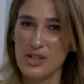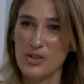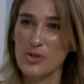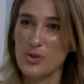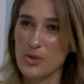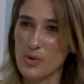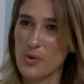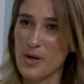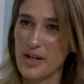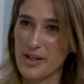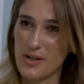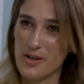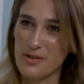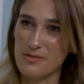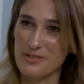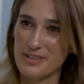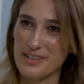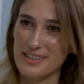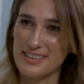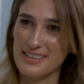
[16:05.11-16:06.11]
You're quite
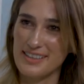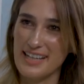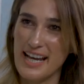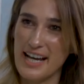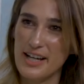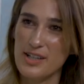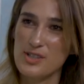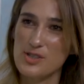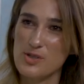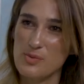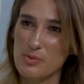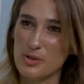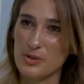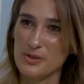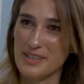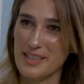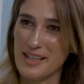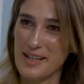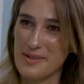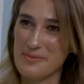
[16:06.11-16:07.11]
confident. How did you
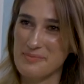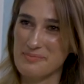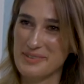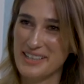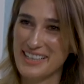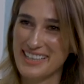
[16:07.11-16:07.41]
build it up?